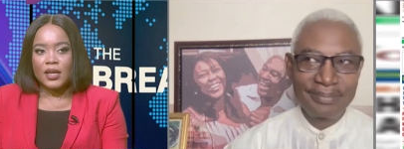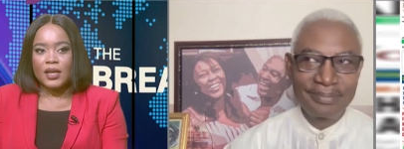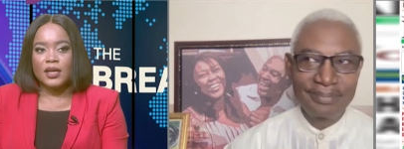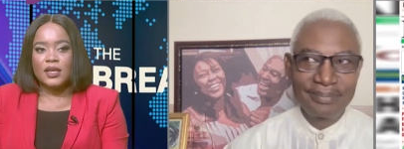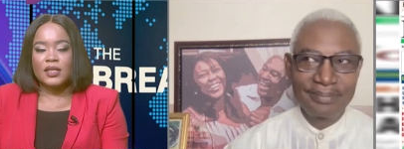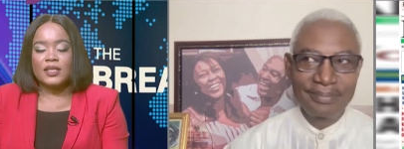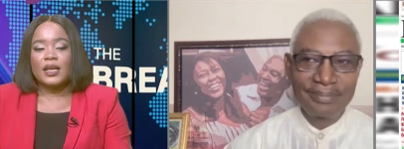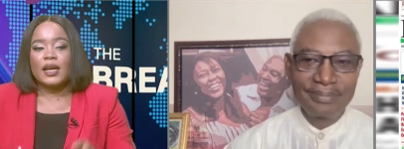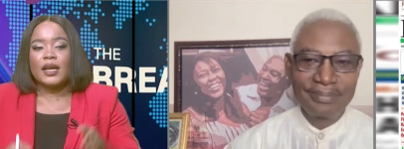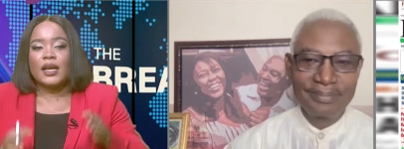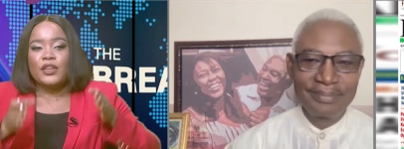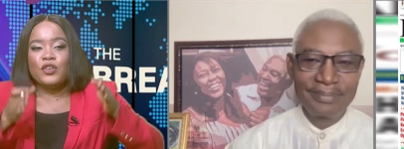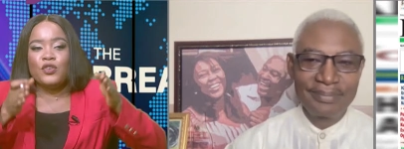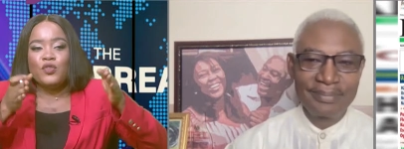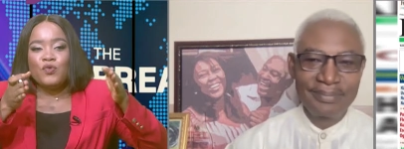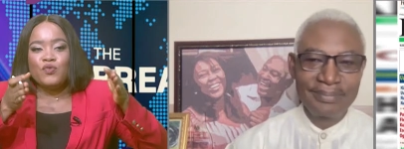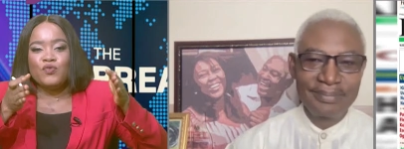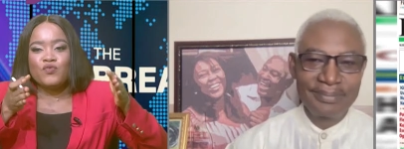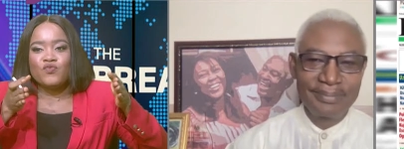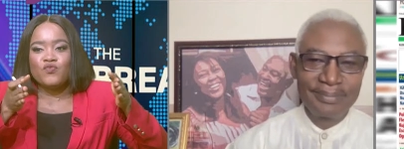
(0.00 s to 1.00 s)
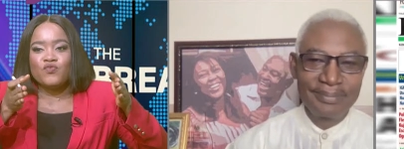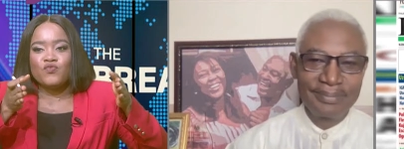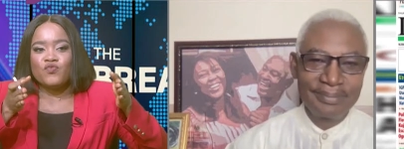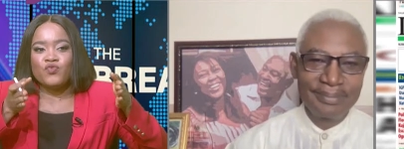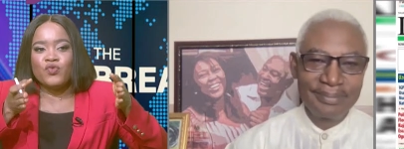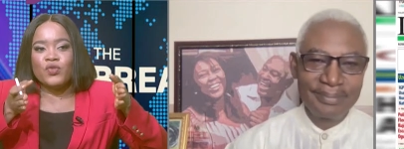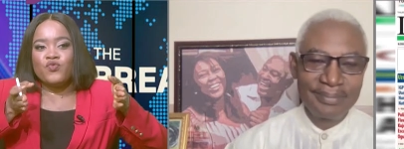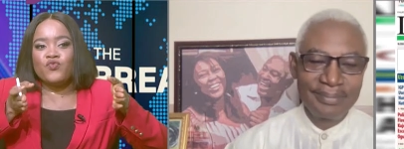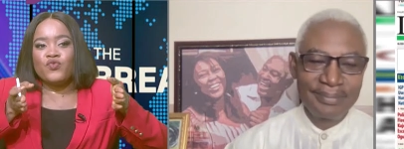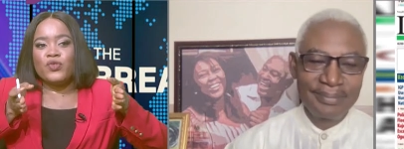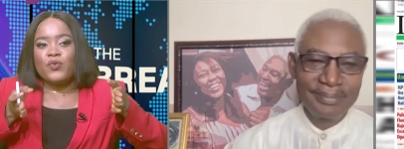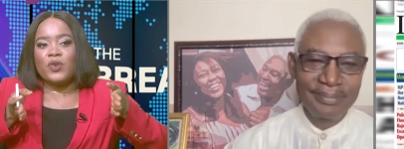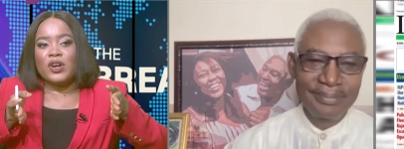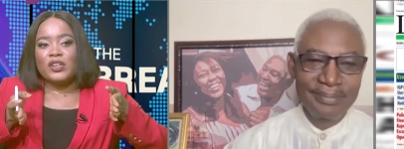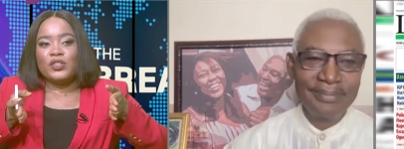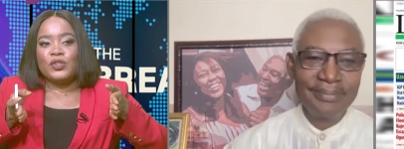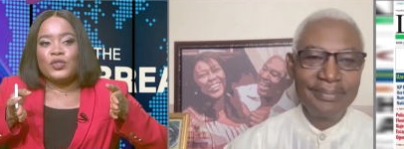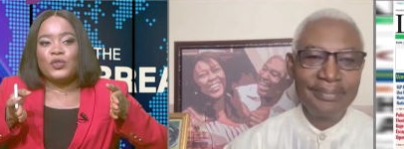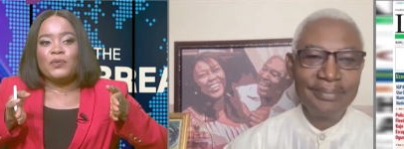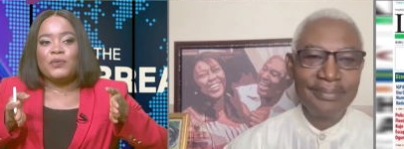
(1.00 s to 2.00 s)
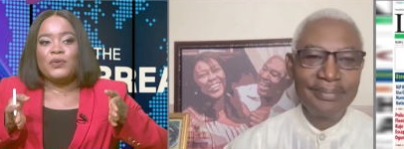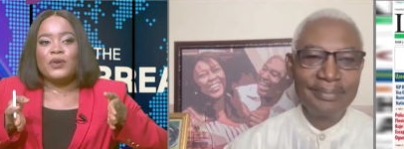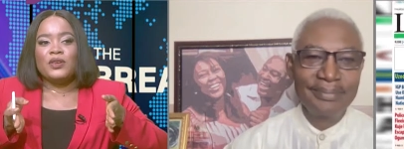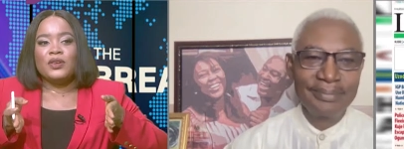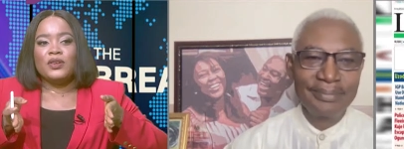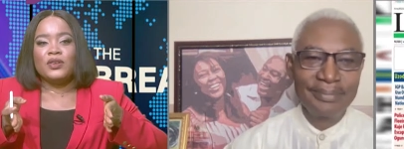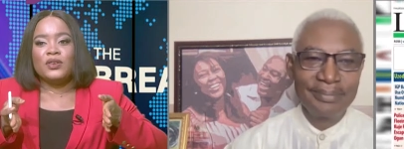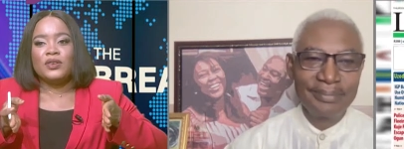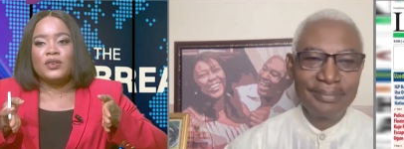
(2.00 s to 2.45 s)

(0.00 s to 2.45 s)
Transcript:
Speaker 1: So can you, we, we want it to be,